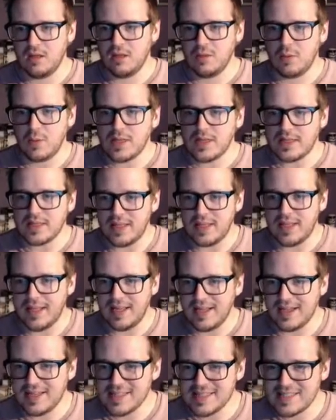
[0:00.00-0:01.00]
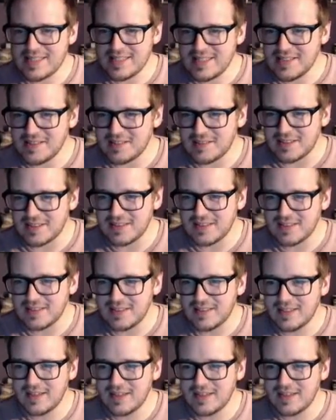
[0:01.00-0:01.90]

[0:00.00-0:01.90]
What the heck is he doing?